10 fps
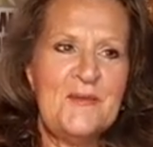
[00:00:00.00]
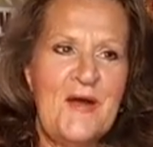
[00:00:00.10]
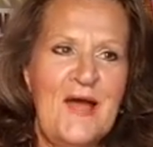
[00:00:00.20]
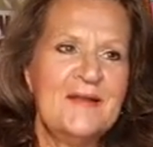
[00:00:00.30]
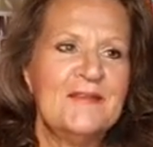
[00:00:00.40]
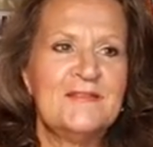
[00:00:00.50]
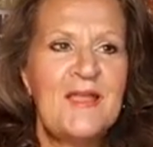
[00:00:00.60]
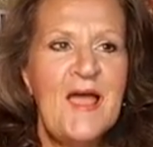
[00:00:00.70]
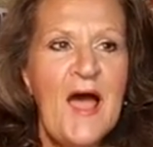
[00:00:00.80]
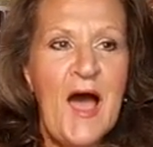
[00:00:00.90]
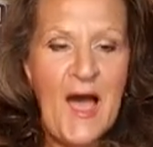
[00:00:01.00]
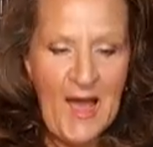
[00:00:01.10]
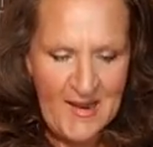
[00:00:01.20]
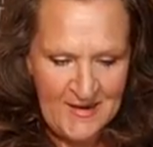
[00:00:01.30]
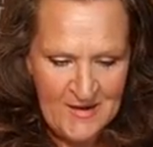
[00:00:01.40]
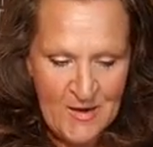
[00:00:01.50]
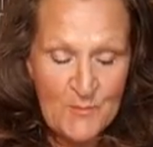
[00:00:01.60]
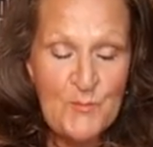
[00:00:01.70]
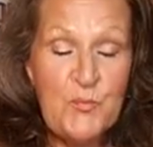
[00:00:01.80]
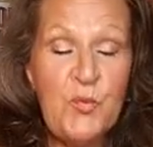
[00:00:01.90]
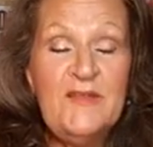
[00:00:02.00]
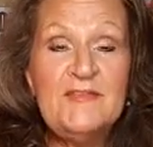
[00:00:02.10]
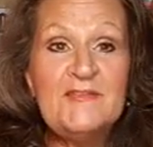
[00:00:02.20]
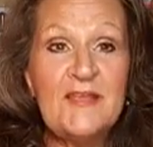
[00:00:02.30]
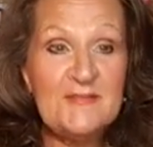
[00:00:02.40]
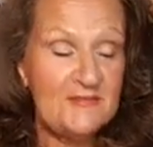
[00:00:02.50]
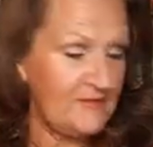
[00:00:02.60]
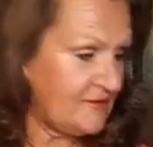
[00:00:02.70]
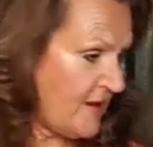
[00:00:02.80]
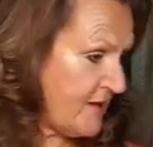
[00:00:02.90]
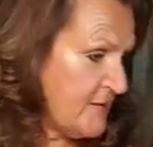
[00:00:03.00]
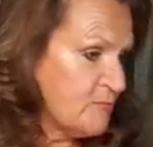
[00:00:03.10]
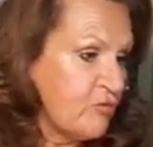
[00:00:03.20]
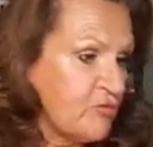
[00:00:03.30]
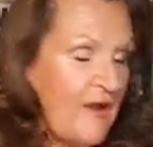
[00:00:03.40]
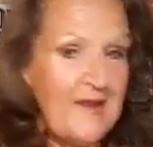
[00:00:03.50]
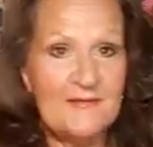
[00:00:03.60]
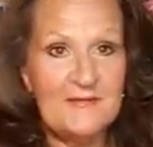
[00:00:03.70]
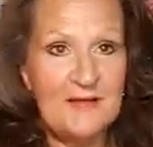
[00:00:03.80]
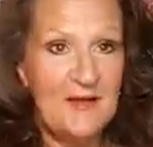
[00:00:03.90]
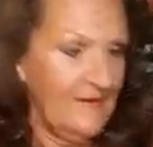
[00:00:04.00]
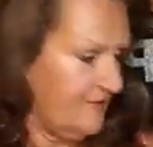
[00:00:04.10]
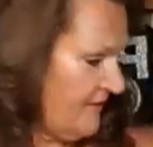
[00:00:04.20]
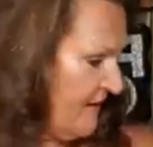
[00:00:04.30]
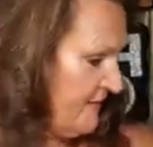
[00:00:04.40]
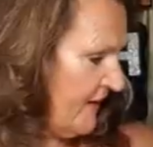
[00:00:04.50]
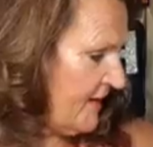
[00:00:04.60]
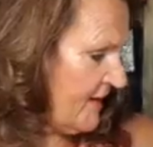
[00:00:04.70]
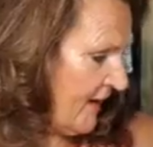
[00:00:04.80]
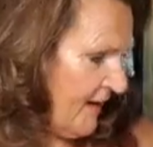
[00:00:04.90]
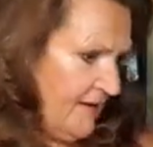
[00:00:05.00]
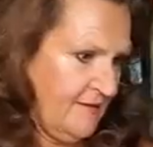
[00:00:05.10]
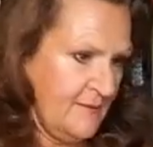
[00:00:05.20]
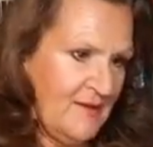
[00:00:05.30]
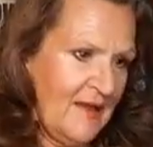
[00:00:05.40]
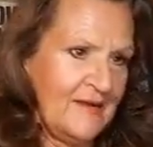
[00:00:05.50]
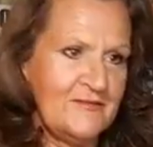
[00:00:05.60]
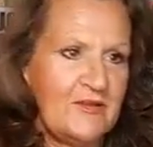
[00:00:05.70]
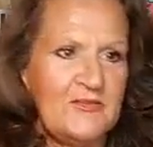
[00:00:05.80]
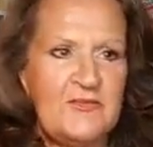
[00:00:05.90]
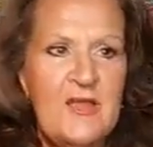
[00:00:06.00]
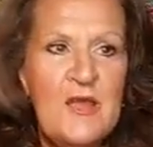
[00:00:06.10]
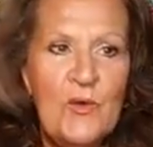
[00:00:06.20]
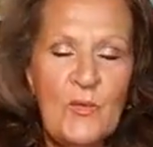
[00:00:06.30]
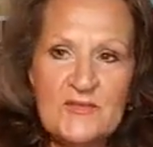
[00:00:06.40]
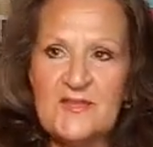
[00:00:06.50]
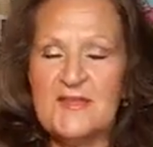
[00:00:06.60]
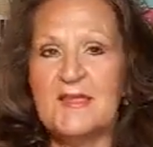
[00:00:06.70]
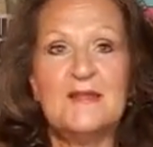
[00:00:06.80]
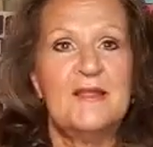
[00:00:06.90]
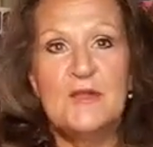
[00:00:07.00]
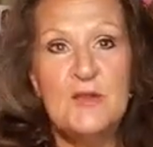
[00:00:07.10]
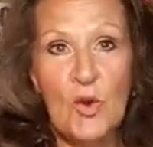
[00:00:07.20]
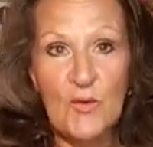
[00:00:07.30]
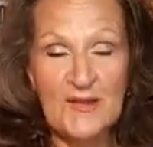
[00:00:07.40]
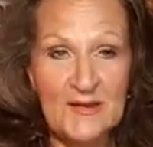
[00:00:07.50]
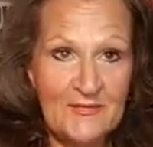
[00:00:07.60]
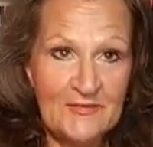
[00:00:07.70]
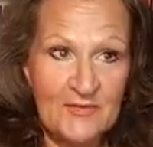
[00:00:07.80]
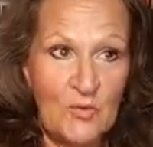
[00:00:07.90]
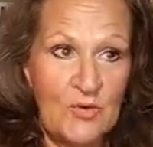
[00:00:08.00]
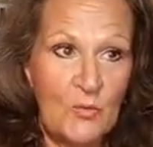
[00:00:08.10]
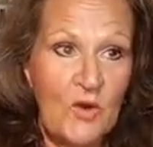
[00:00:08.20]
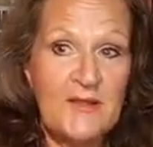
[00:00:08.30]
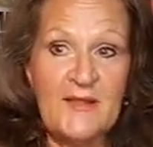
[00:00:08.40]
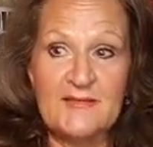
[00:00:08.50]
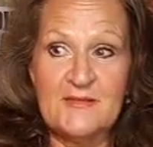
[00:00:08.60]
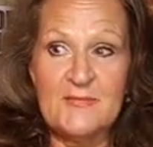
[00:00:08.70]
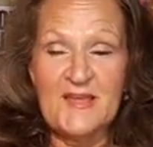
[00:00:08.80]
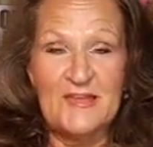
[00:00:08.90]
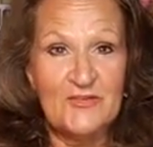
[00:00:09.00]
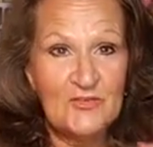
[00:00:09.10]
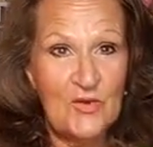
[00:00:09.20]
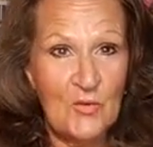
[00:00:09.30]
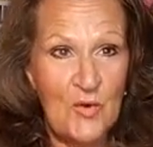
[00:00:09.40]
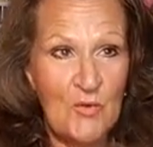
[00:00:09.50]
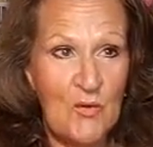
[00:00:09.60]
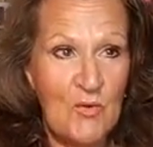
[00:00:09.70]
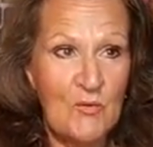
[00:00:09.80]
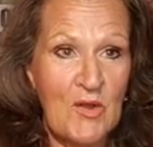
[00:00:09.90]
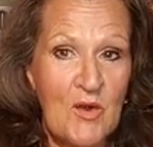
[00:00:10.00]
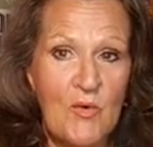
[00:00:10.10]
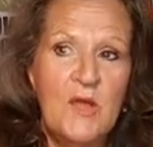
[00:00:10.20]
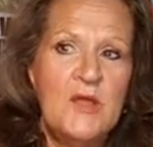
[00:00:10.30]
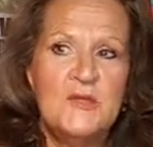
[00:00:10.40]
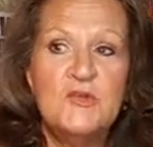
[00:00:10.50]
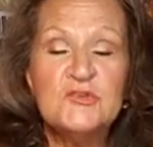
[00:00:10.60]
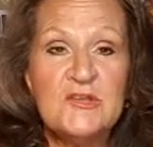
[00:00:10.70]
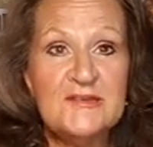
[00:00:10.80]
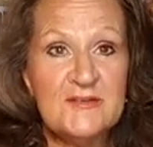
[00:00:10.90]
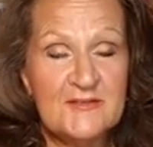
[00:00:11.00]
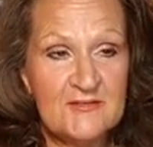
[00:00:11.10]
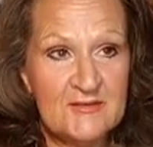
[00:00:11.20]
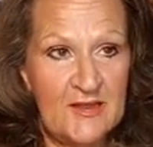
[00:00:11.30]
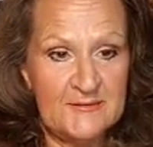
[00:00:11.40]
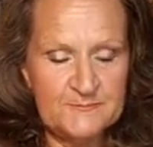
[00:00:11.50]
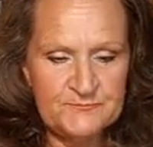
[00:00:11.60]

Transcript: if I'm honest, I resist taking breaks of, of any kind. I mean, I just, once I get going and in the zone and working on something, I just go, go, go, go, go, usually until it's done.